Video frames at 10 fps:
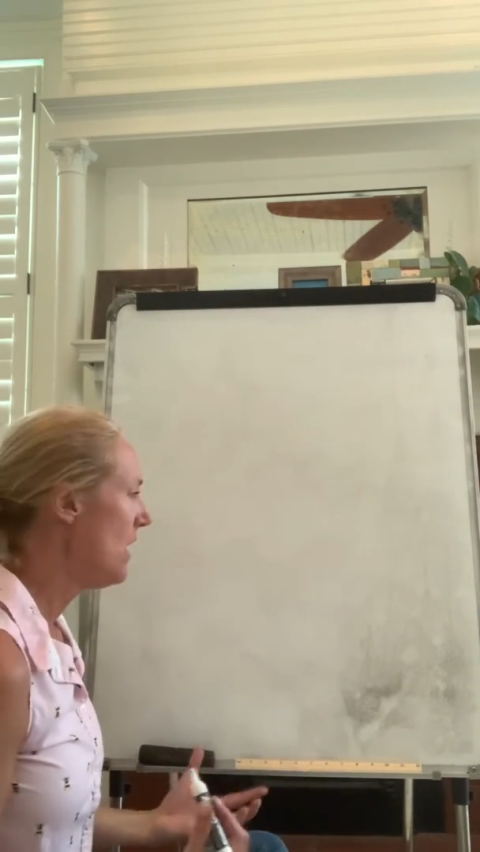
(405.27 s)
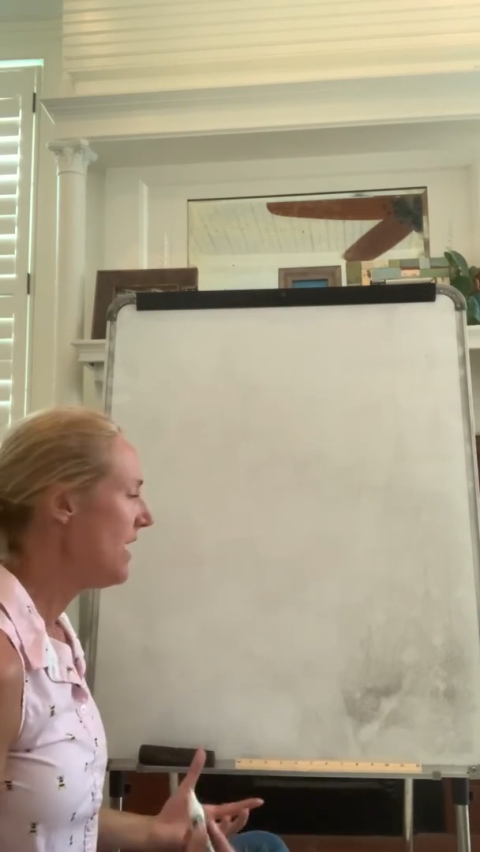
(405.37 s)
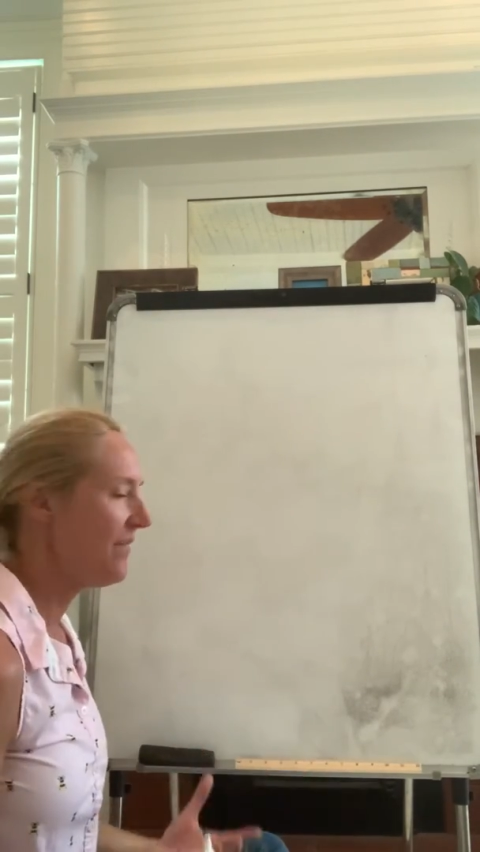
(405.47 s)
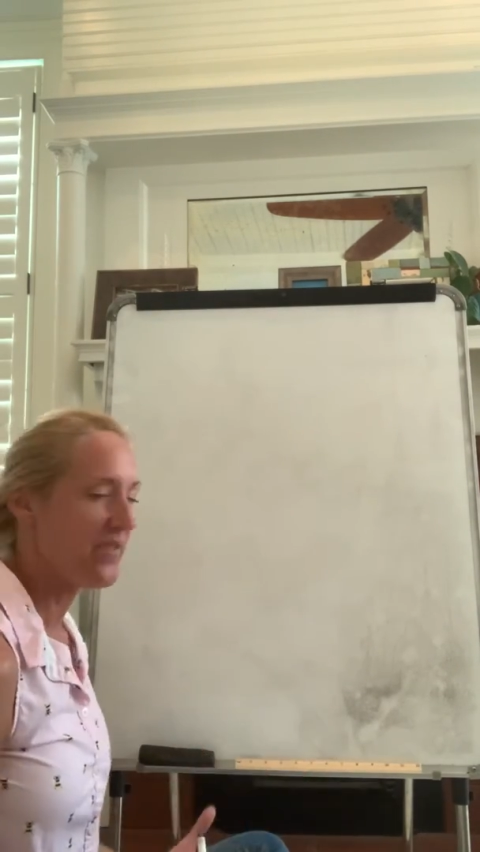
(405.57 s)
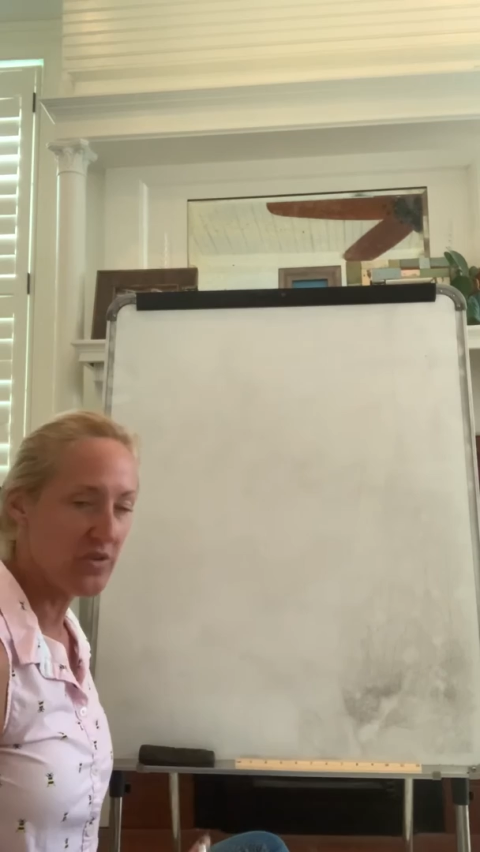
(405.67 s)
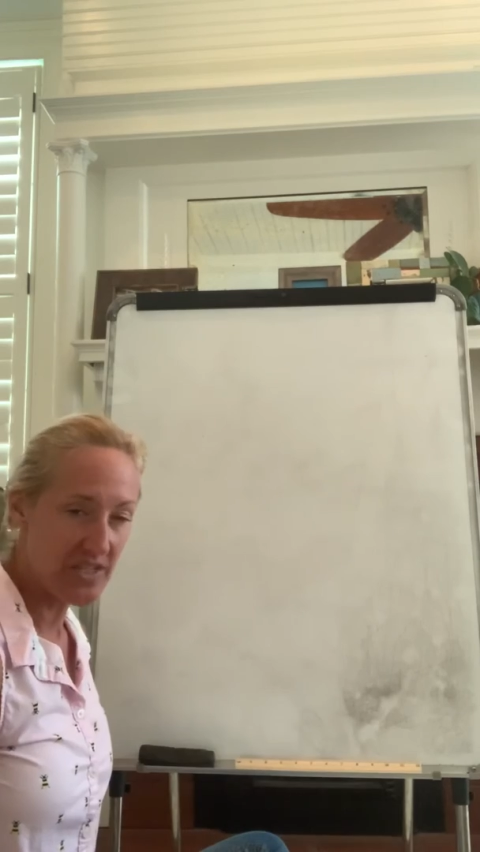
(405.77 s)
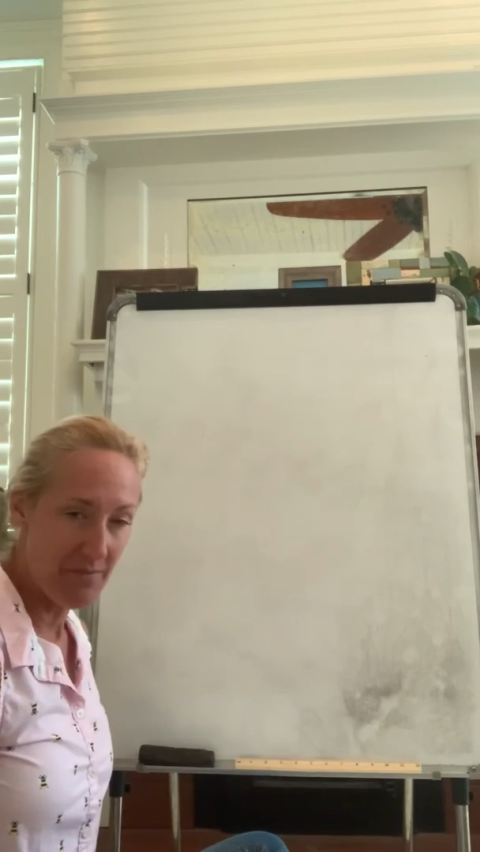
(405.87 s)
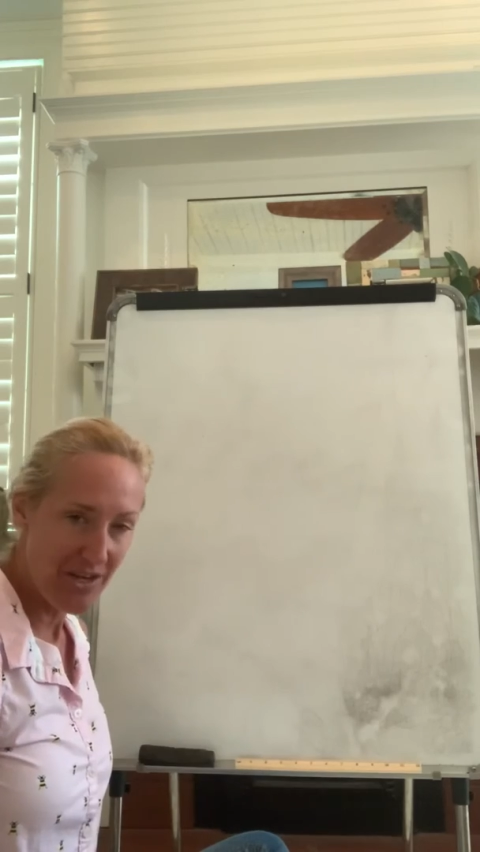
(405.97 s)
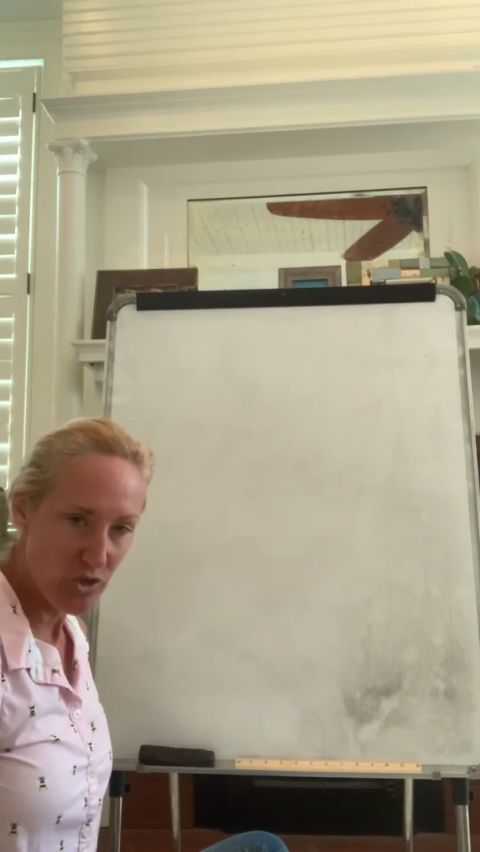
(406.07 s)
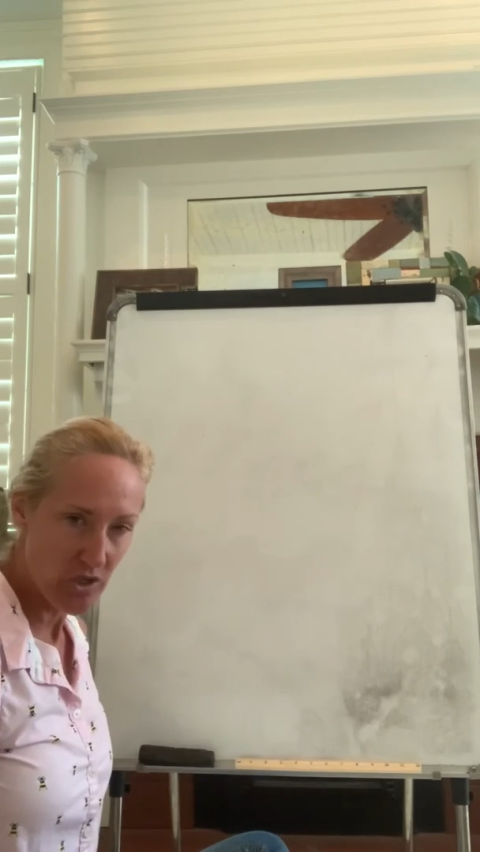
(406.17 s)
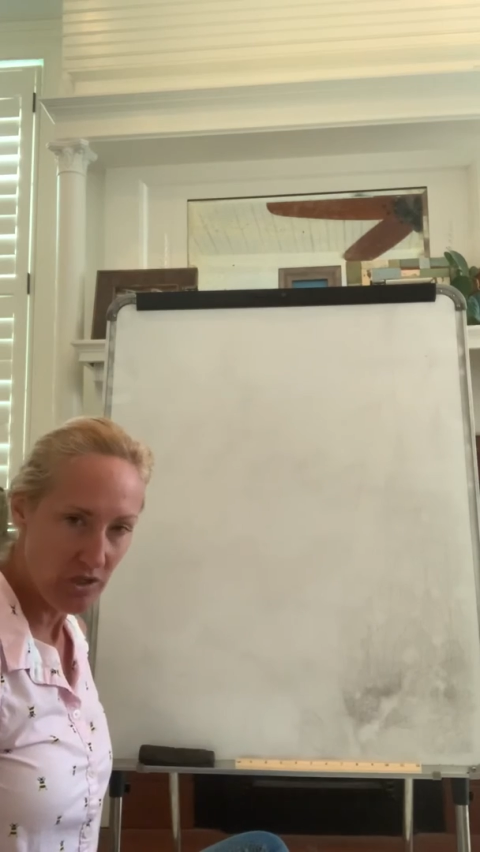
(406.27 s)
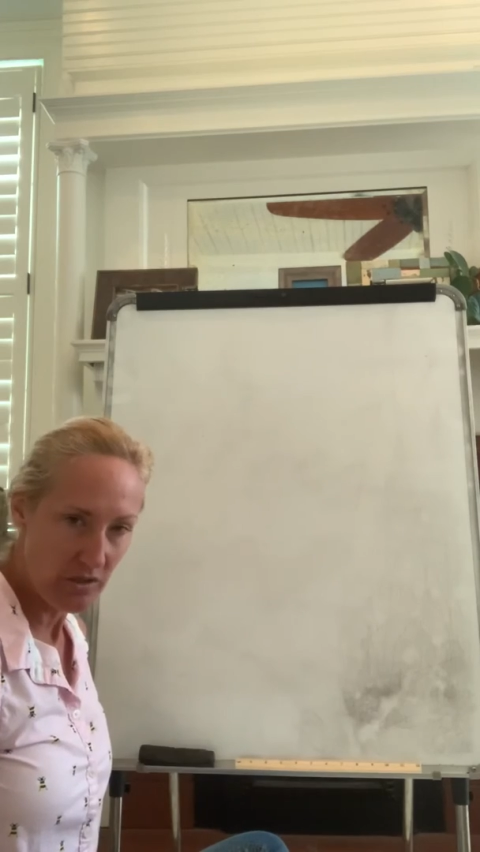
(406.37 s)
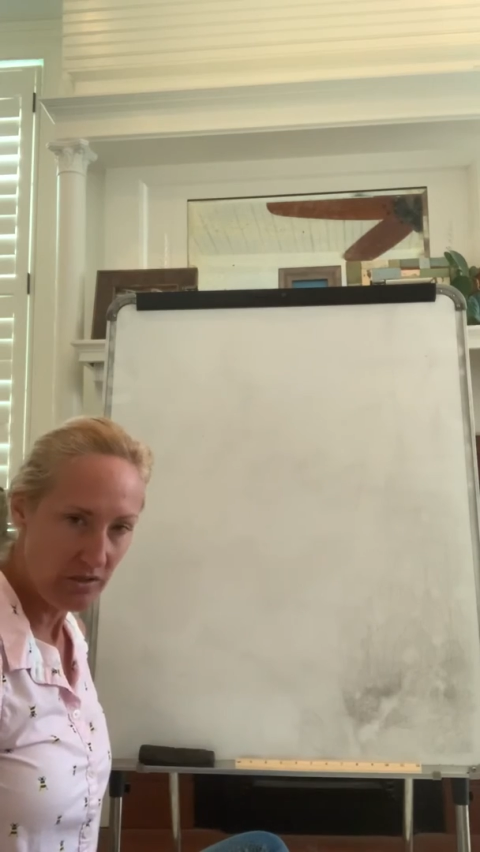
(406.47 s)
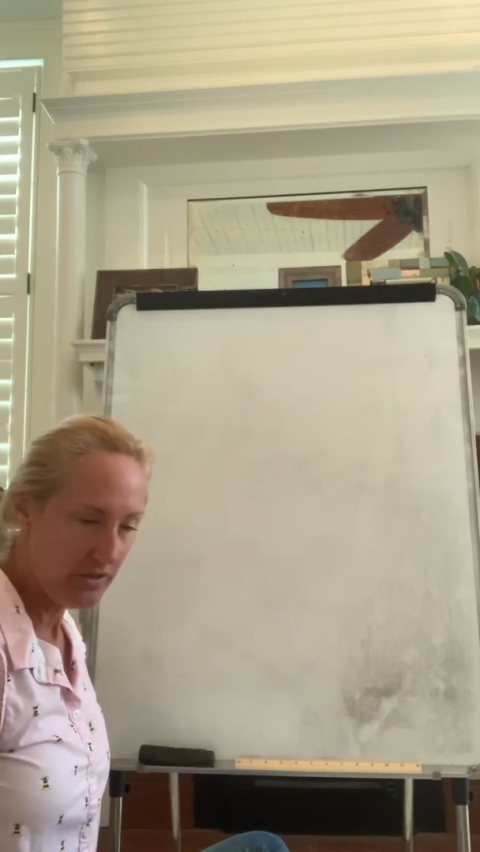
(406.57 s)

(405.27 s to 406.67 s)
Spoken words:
if they're symmetrical